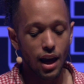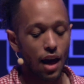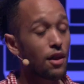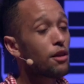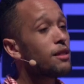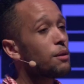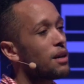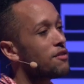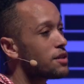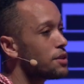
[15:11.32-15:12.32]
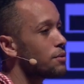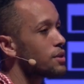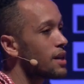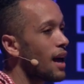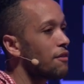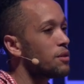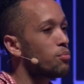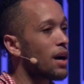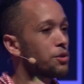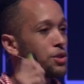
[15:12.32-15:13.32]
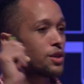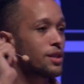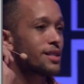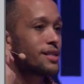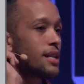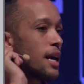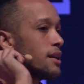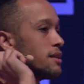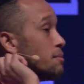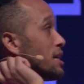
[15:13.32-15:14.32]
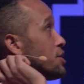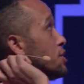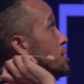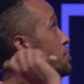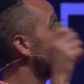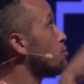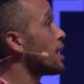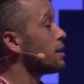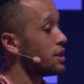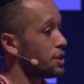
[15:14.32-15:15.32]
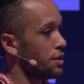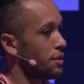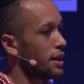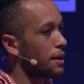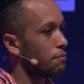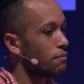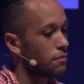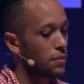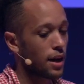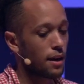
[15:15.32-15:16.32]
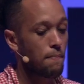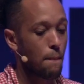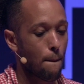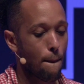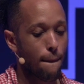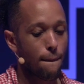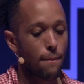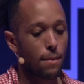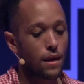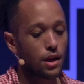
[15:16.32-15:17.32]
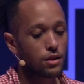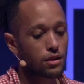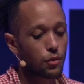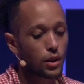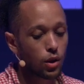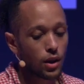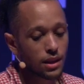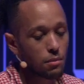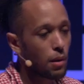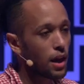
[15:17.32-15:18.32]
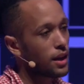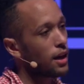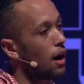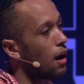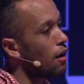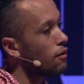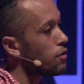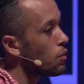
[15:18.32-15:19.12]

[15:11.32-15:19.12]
And the other thing we have to do is have the browser send messages directly to Unity, okay? So if we look at the body of